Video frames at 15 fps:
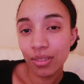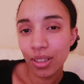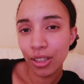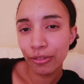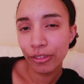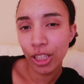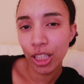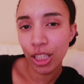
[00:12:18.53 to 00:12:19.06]
a
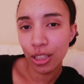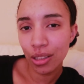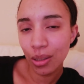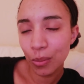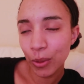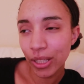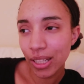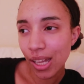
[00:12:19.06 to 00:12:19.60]
vulgar
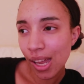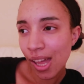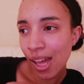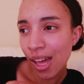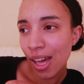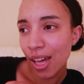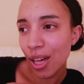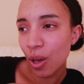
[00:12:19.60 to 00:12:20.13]
way,
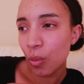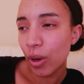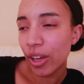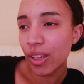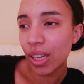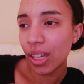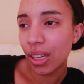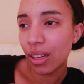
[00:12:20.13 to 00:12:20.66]
why are
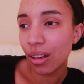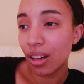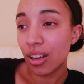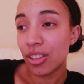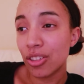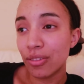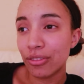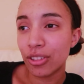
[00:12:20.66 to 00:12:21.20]
you here, or
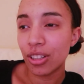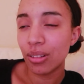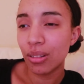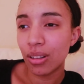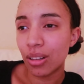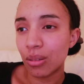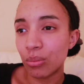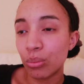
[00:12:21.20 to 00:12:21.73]
you've got
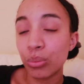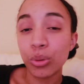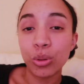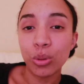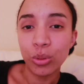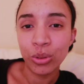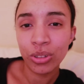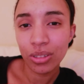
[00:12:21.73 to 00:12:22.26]

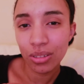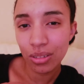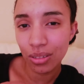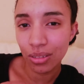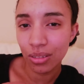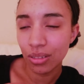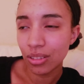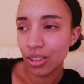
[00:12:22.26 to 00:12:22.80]
balls
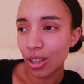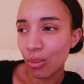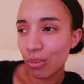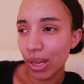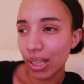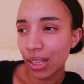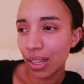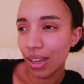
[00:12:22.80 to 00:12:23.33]
to come
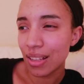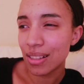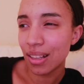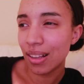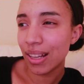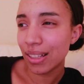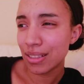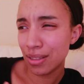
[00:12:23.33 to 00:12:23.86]
back here, as
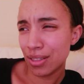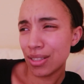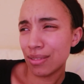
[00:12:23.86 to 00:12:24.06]
in like